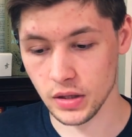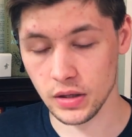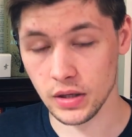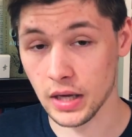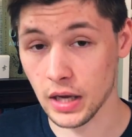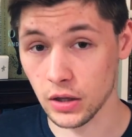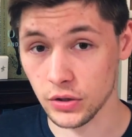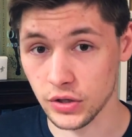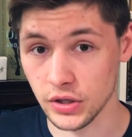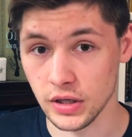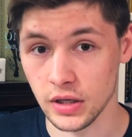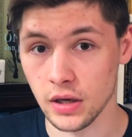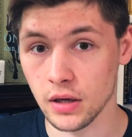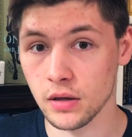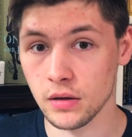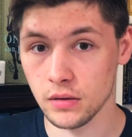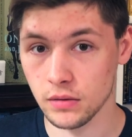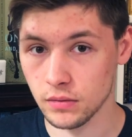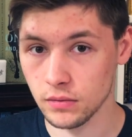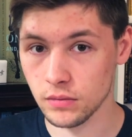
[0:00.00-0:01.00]
Celtic
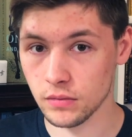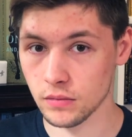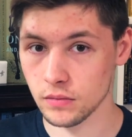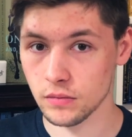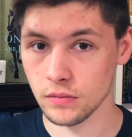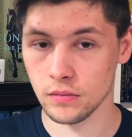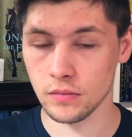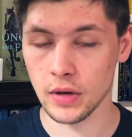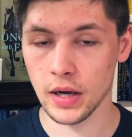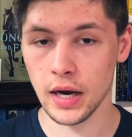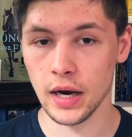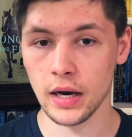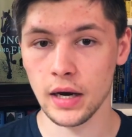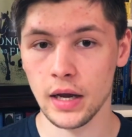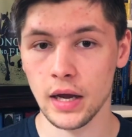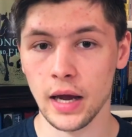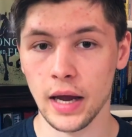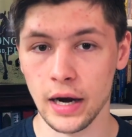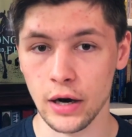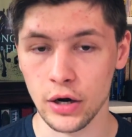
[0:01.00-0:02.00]

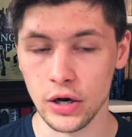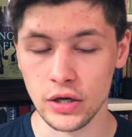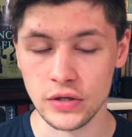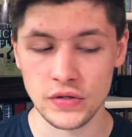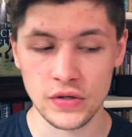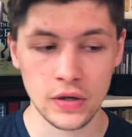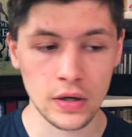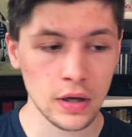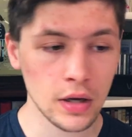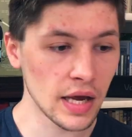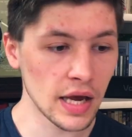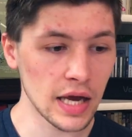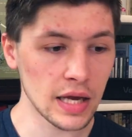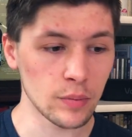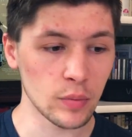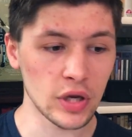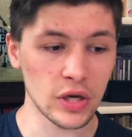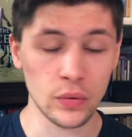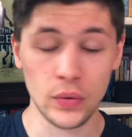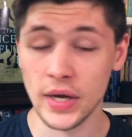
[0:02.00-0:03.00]
areas. In
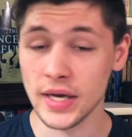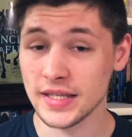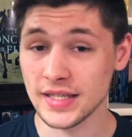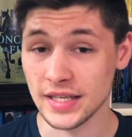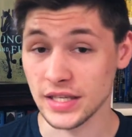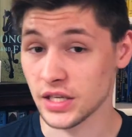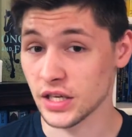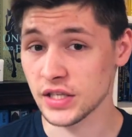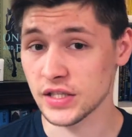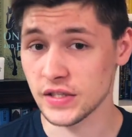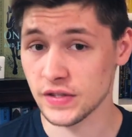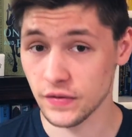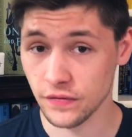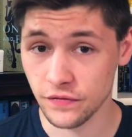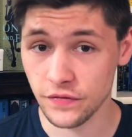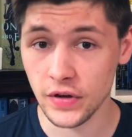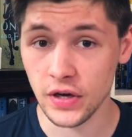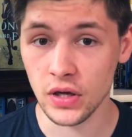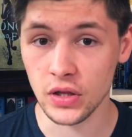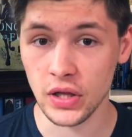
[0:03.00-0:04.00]
many ways, it does
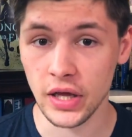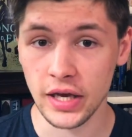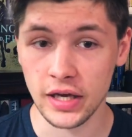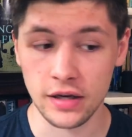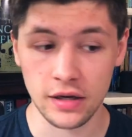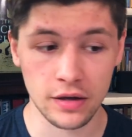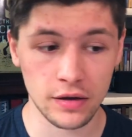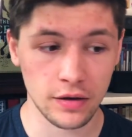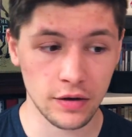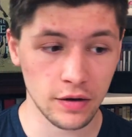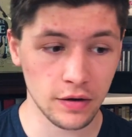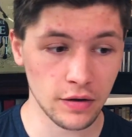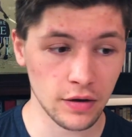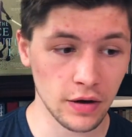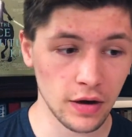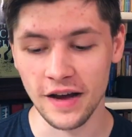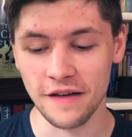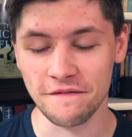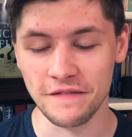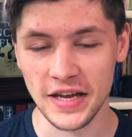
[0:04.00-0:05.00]
feel like
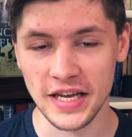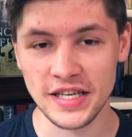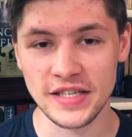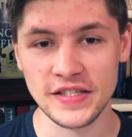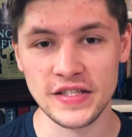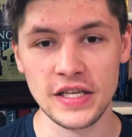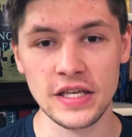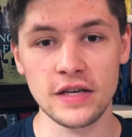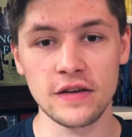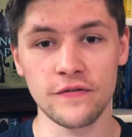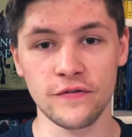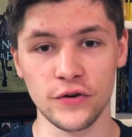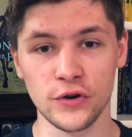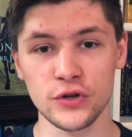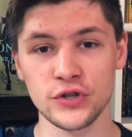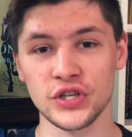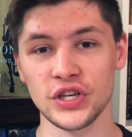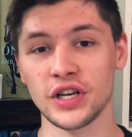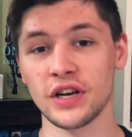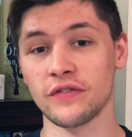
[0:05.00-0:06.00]
a fantasy
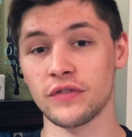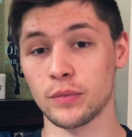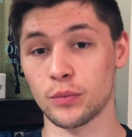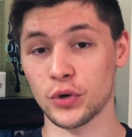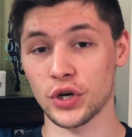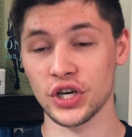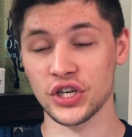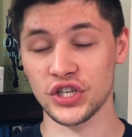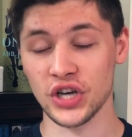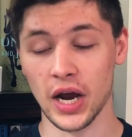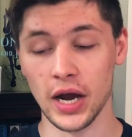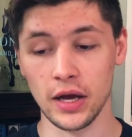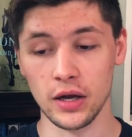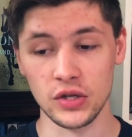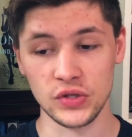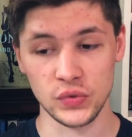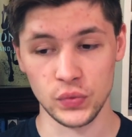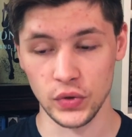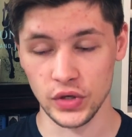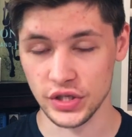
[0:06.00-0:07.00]
version of the British
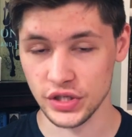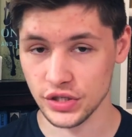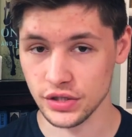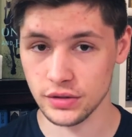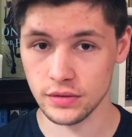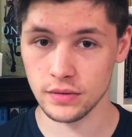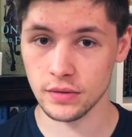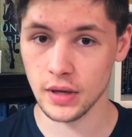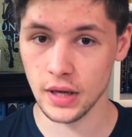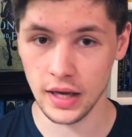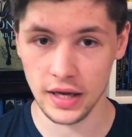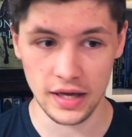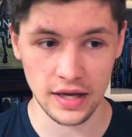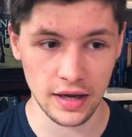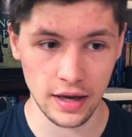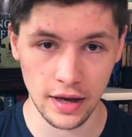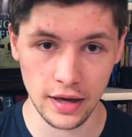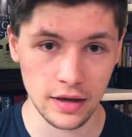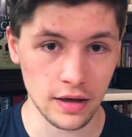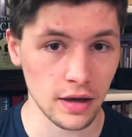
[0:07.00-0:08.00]
Isles, which
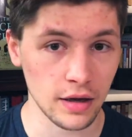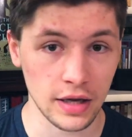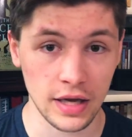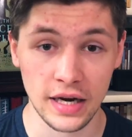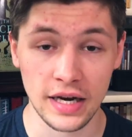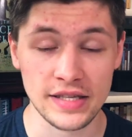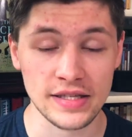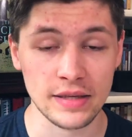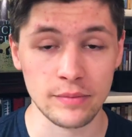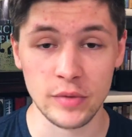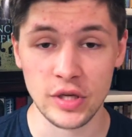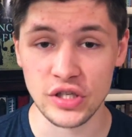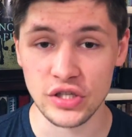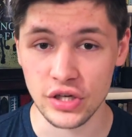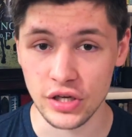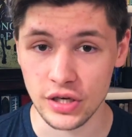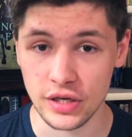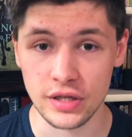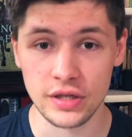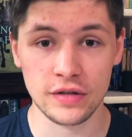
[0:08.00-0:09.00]
again, as I
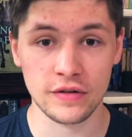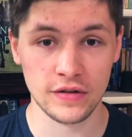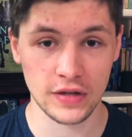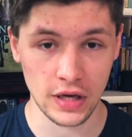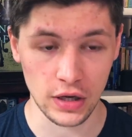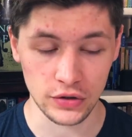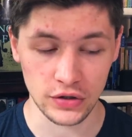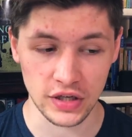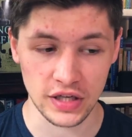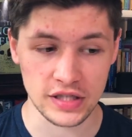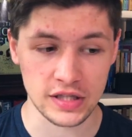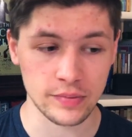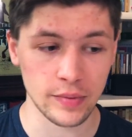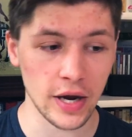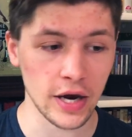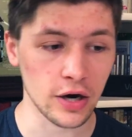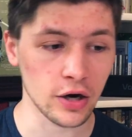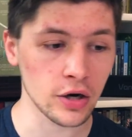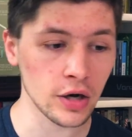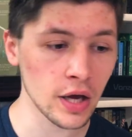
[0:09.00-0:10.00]
mentioned, Celtic
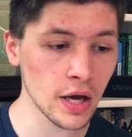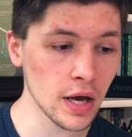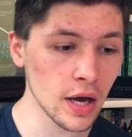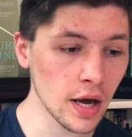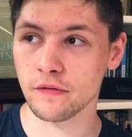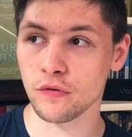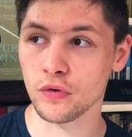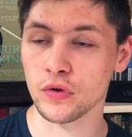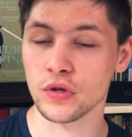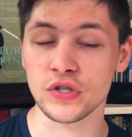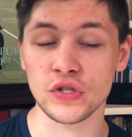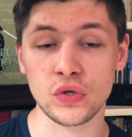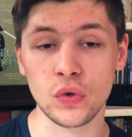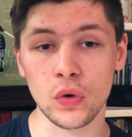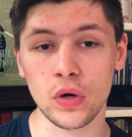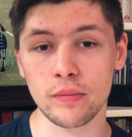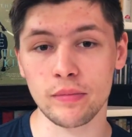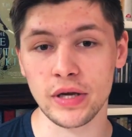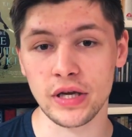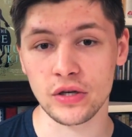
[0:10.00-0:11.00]
inspired. For the
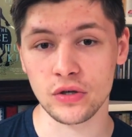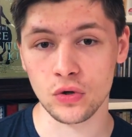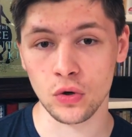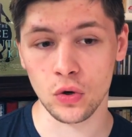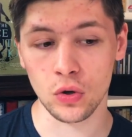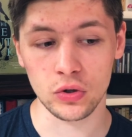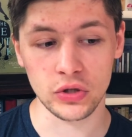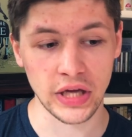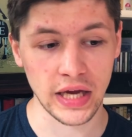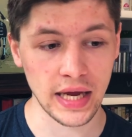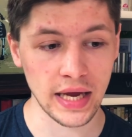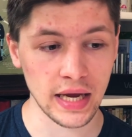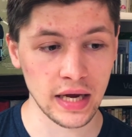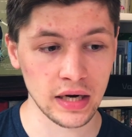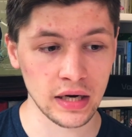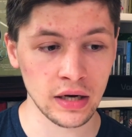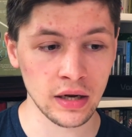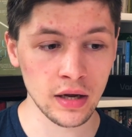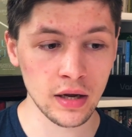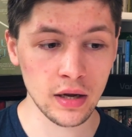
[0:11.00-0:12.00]
story being told
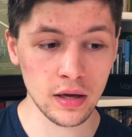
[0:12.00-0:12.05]
and